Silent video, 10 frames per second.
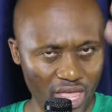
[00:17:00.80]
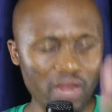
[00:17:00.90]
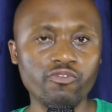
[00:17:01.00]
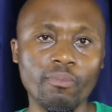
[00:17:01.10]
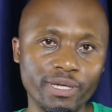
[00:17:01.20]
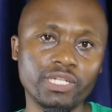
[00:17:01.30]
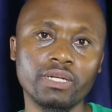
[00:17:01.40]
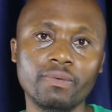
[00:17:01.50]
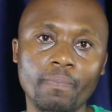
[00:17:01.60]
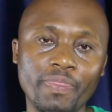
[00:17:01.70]
the
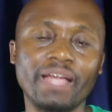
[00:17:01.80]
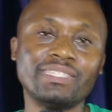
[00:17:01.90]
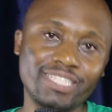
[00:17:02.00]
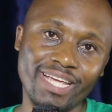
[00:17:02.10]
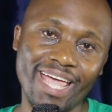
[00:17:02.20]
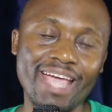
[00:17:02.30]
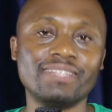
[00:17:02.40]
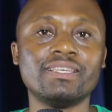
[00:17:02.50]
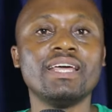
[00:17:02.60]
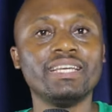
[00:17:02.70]
information that she
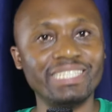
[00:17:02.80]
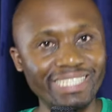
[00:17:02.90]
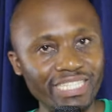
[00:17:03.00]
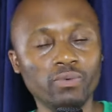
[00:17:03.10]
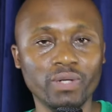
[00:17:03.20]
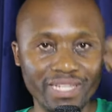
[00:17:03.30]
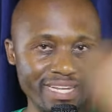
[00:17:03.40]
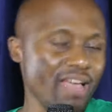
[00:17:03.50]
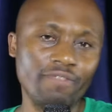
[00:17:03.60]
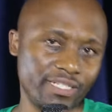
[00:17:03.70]
has, she will
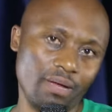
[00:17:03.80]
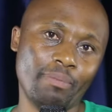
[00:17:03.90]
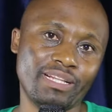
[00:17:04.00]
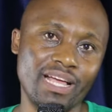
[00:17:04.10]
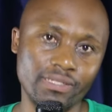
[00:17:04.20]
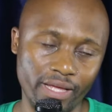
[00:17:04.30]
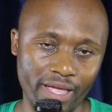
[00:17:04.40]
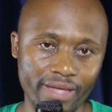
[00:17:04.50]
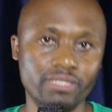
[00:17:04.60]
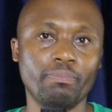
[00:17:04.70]
never jeopardize the
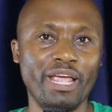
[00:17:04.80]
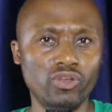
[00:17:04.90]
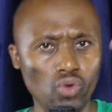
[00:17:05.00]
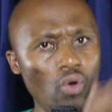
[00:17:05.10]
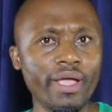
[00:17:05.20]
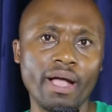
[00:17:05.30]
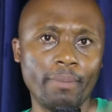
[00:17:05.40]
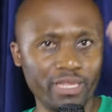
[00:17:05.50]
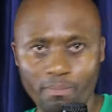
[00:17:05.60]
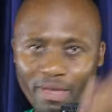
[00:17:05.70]
case by talking
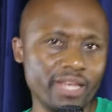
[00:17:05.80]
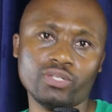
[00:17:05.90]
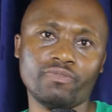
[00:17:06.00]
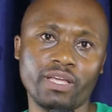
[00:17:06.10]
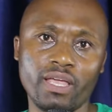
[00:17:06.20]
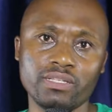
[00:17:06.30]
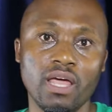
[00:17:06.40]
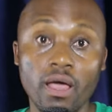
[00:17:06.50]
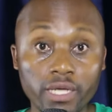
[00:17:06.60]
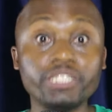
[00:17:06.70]
about the merits of the case.
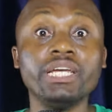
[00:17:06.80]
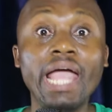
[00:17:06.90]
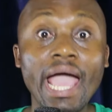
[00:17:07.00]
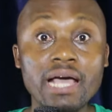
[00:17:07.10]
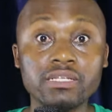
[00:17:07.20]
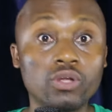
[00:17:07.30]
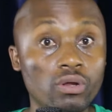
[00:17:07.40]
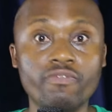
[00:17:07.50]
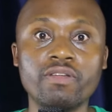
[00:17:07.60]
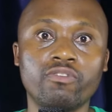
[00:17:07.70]
She has a lot
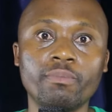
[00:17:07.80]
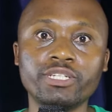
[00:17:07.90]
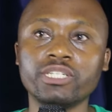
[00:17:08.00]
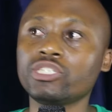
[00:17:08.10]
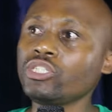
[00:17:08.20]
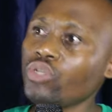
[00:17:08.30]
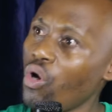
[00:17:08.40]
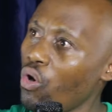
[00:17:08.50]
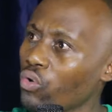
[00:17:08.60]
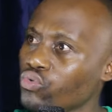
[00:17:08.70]
of information. She
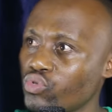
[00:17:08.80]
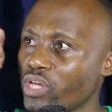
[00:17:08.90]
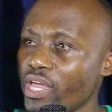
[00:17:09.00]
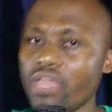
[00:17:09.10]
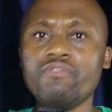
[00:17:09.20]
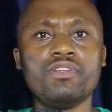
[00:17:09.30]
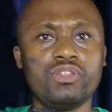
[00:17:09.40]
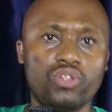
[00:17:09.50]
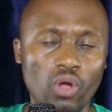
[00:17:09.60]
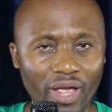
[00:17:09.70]
knows
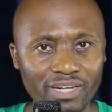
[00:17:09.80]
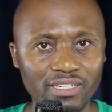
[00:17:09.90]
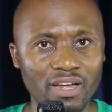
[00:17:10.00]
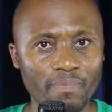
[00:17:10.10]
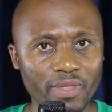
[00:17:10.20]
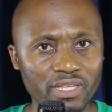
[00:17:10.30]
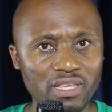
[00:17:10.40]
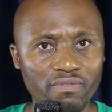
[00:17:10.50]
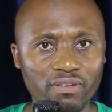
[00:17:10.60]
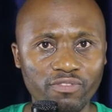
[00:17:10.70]
even docket
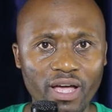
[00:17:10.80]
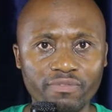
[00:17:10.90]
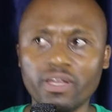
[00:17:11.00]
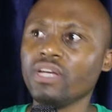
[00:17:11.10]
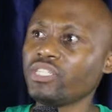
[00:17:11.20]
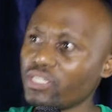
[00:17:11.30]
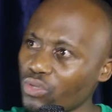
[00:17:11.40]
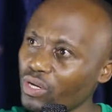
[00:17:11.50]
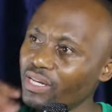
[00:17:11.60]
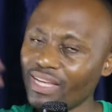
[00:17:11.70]
375. She's
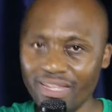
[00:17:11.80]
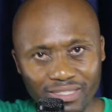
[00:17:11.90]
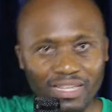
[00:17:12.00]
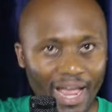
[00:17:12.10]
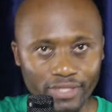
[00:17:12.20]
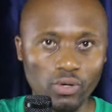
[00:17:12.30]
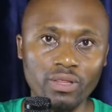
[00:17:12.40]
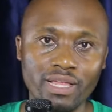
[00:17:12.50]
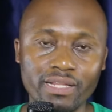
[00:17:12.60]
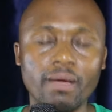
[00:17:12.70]
got an insight
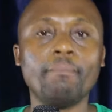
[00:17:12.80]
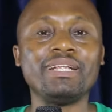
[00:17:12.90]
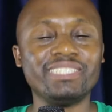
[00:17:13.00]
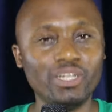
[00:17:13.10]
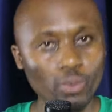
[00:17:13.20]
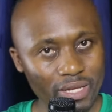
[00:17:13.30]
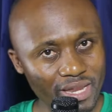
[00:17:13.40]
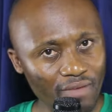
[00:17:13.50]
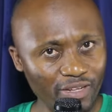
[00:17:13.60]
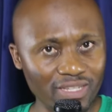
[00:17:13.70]
on that, but she will
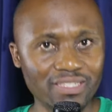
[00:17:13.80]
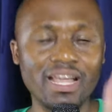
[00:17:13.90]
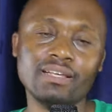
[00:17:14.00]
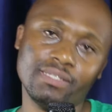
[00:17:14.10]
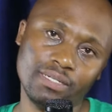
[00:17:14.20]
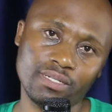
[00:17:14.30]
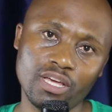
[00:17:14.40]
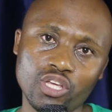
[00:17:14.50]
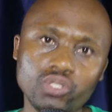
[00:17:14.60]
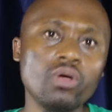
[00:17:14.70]
never discuss it.
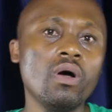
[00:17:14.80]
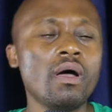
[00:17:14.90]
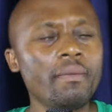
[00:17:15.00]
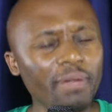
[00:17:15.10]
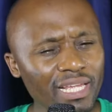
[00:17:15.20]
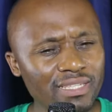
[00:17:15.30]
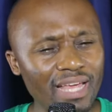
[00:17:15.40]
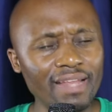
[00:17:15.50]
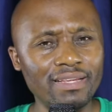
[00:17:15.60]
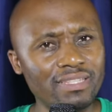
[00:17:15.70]
So please
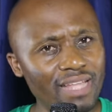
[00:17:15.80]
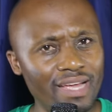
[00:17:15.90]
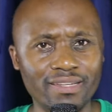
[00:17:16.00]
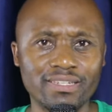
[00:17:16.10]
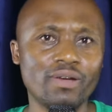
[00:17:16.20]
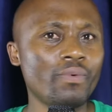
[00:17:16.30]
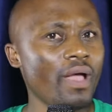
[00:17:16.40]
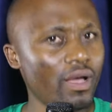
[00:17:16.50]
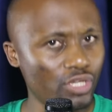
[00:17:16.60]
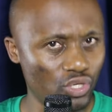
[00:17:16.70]
understand, we
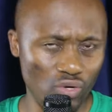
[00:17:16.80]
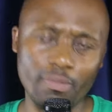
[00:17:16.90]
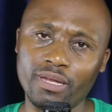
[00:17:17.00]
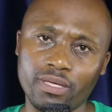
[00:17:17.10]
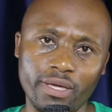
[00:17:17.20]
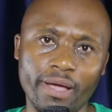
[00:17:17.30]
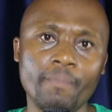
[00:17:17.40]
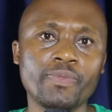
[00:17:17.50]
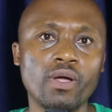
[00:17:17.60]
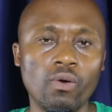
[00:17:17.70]
are human here.
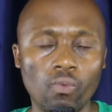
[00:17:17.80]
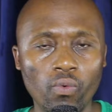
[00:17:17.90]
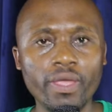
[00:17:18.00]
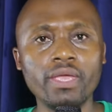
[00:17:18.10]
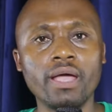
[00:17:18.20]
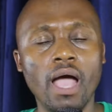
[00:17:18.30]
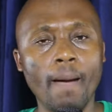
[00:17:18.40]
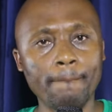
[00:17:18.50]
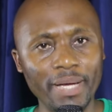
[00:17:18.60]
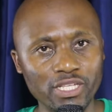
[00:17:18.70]
We
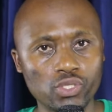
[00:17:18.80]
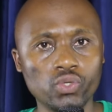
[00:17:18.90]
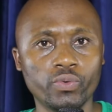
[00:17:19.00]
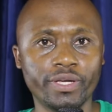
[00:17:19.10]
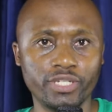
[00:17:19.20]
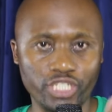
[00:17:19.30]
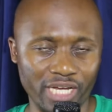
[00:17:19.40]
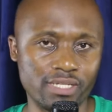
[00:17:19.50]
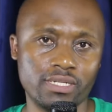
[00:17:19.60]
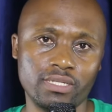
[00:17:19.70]
are pursuing
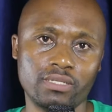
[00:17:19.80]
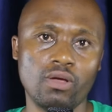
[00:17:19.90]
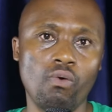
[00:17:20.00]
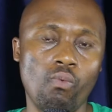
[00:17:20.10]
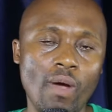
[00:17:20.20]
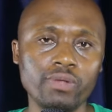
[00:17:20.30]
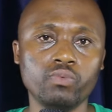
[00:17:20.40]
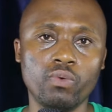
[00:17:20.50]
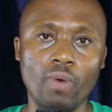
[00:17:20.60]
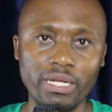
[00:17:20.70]
justice. What
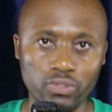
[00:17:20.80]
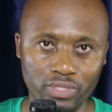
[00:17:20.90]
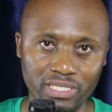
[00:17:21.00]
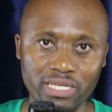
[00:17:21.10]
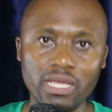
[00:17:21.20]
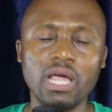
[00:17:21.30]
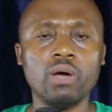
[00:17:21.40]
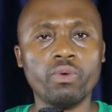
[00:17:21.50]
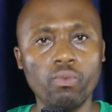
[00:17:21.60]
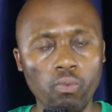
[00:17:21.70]
we want to see,
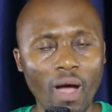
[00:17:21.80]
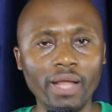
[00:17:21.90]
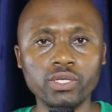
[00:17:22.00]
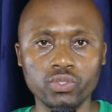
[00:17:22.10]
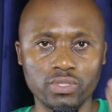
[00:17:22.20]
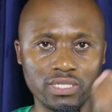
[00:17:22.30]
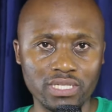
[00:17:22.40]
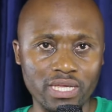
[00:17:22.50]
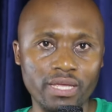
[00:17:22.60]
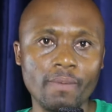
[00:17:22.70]
we want to
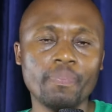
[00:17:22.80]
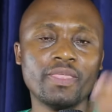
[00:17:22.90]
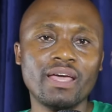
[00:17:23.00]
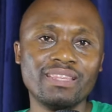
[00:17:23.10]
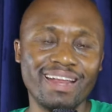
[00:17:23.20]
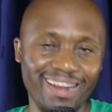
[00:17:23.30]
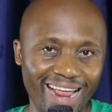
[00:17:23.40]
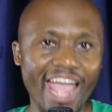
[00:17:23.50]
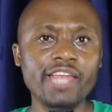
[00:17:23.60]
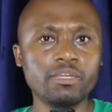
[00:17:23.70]
see the
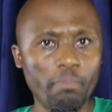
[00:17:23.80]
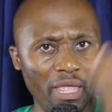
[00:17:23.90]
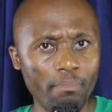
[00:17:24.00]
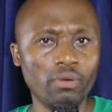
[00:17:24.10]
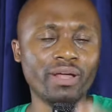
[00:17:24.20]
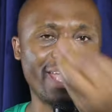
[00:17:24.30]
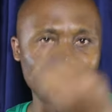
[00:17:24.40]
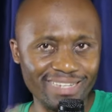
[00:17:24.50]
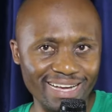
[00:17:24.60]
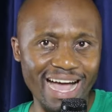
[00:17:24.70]
right people
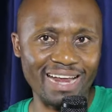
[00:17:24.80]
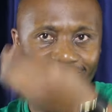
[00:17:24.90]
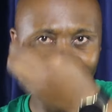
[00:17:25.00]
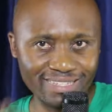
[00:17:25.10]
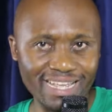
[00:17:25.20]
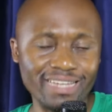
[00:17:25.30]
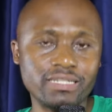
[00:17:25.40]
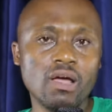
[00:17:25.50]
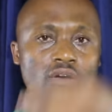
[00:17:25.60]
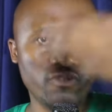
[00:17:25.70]
getting
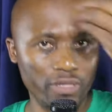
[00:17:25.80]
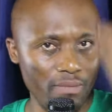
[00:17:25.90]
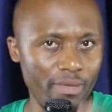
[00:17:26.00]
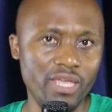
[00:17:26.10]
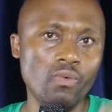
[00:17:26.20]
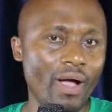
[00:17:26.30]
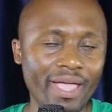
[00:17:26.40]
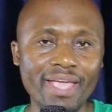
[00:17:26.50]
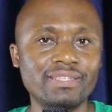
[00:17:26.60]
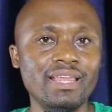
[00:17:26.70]
arrested for the Meiwa
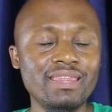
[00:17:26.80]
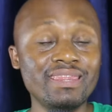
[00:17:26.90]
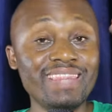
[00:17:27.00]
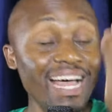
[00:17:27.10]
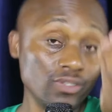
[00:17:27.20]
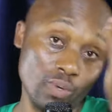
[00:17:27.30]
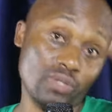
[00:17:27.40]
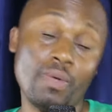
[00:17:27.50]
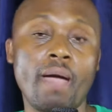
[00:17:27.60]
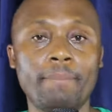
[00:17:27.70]
case. And that's
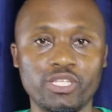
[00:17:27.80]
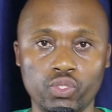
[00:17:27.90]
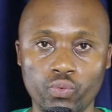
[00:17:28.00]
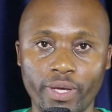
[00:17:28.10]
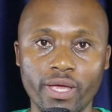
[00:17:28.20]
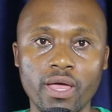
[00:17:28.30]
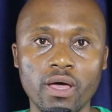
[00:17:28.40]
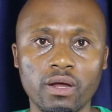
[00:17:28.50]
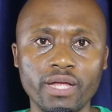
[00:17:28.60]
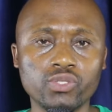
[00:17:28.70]
what we are pursuing,
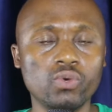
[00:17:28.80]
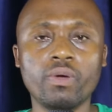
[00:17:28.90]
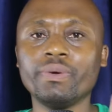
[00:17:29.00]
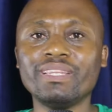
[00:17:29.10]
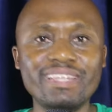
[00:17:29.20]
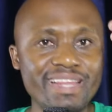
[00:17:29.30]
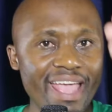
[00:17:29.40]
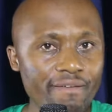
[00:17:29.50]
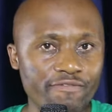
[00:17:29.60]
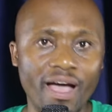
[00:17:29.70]
right? So we will
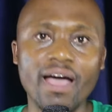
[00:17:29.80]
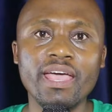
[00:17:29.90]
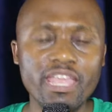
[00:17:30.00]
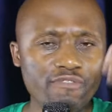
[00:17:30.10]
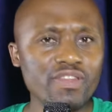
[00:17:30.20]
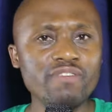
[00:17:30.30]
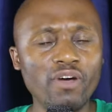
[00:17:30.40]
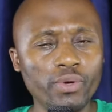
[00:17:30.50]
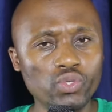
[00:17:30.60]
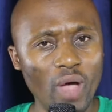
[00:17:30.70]
never, even if I
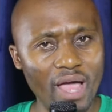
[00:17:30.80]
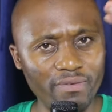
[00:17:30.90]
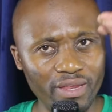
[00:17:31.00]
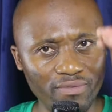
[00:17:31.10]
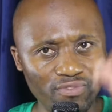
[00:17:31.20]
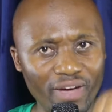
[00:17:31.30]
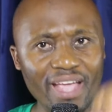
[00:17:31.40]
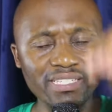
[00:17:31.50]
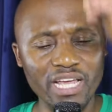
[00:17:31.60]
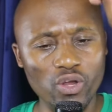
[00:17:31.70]
were to
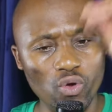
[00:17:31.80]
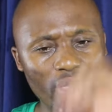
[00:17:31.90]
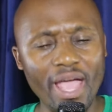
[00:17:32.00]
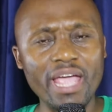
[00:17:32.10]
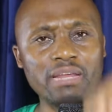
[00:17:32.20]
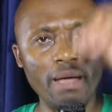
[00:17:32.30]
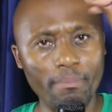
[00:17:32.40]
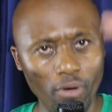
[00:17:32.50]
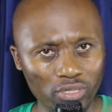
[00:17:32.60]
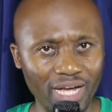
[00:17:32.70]
invite a lawyer in my
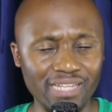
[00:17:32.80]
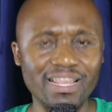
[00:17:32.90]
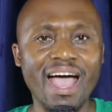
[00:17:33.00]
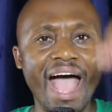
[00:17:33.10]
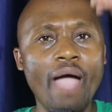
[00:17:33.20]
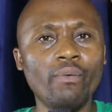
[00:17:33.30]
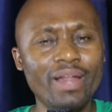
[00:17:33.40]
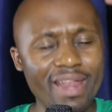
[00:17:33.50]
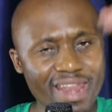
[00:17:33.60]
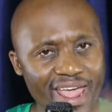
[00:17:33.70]
podcast, I will
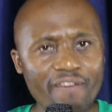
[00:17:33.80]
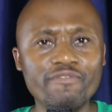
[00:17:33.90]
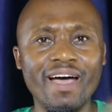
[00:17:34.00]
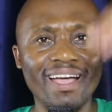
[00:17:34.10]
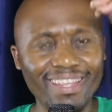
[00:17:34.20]
never